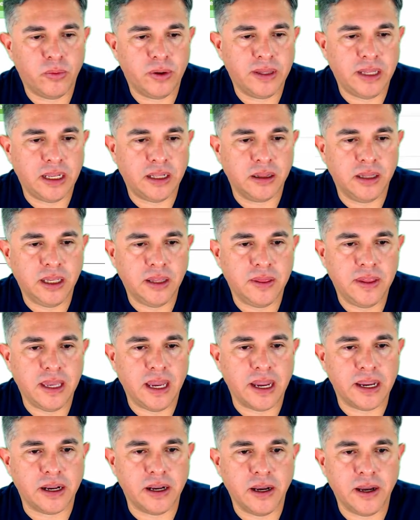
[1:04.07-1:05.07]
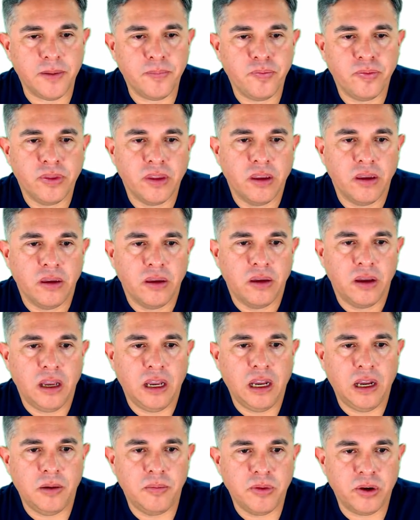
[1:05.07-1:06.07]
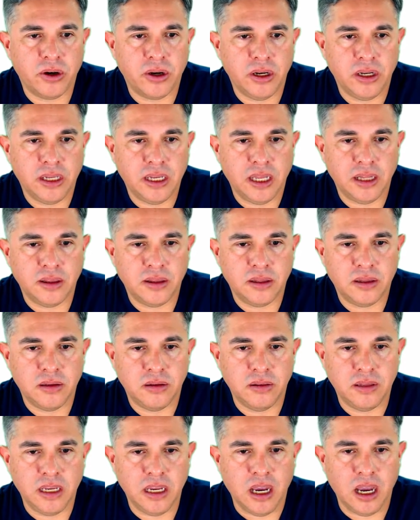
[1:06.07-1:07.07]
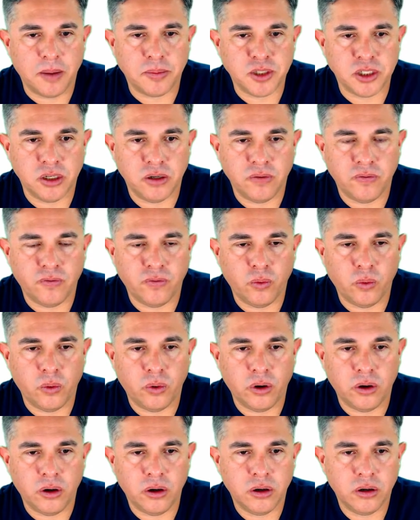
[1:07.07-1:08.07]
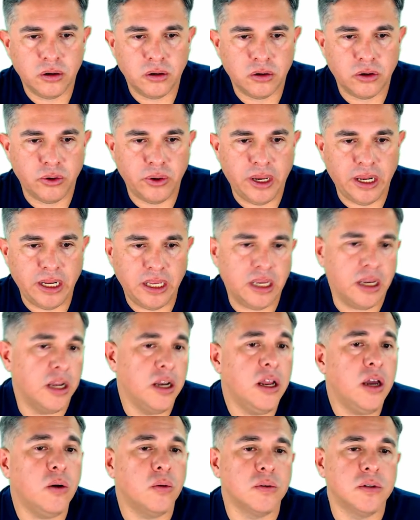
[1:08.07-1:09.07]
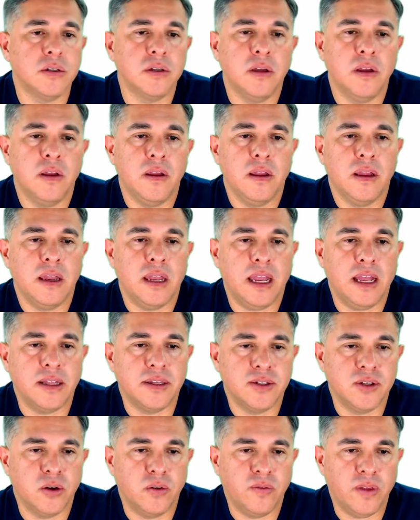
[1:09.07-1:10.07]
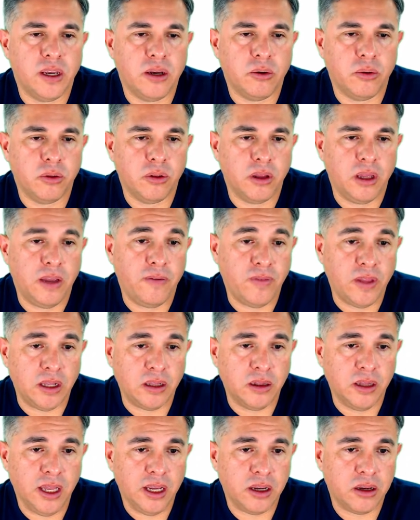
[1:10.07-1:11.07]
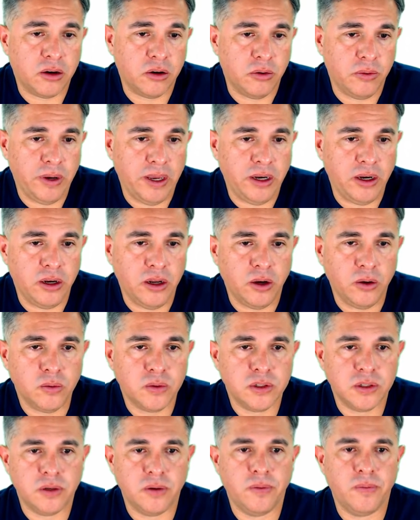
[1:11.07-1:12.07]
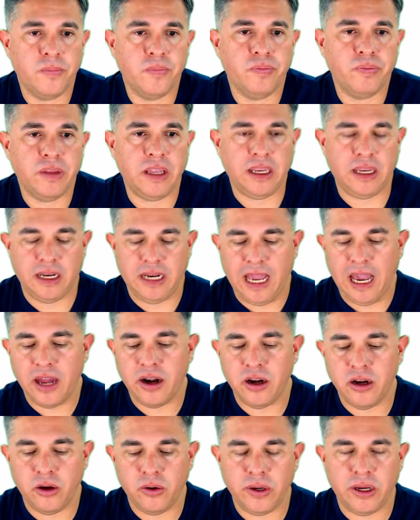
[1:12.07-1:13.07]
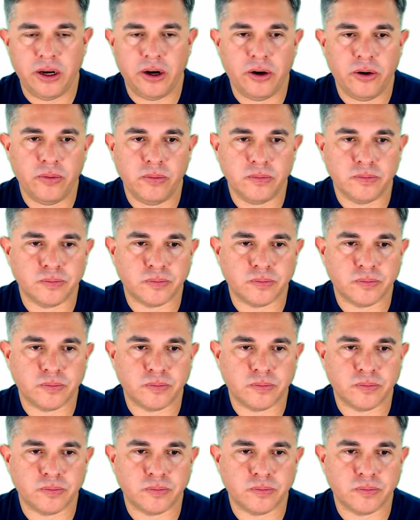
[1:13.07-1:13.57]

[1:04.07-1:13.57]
when they click the icon, they're going to get the option for creating a note. And so if they click create a note, they can add a note here.